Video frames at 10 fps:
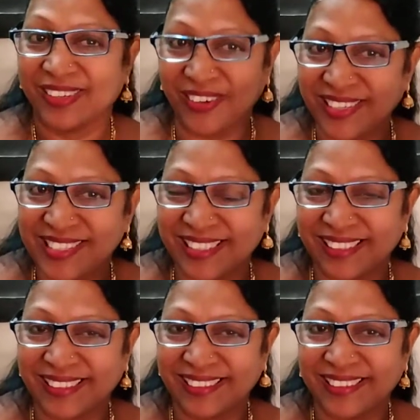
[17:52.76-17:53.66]
Got it,
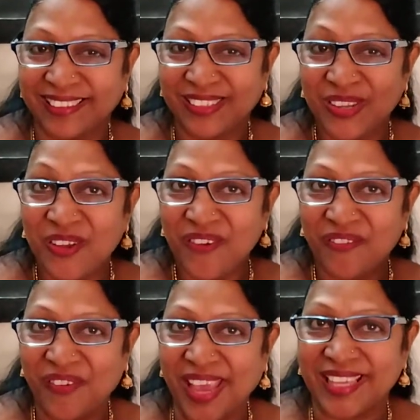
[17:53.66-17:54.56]
children?
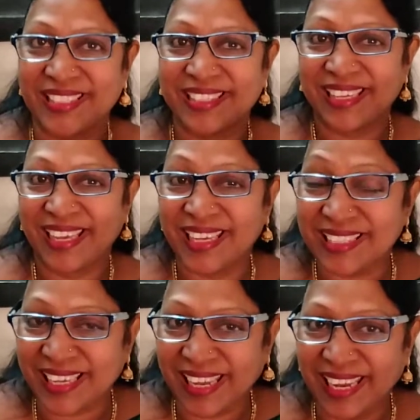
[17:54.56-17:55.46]
Face is
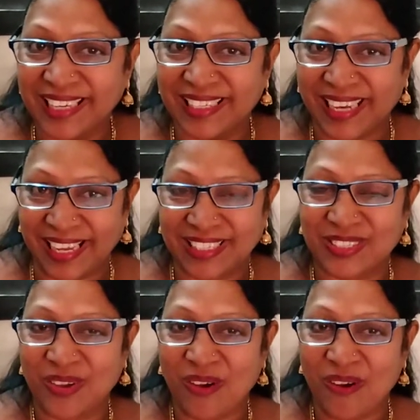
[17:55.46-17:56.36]
the
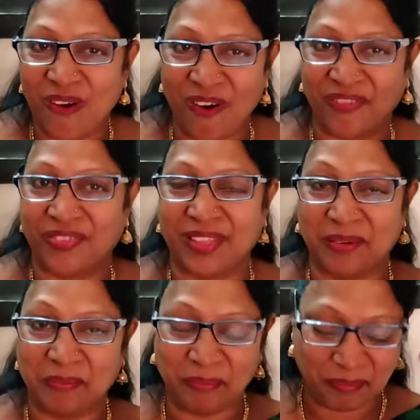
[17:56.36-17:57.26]
index of
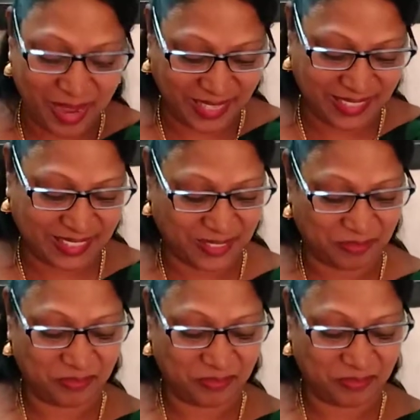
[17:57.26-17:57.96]
the mind.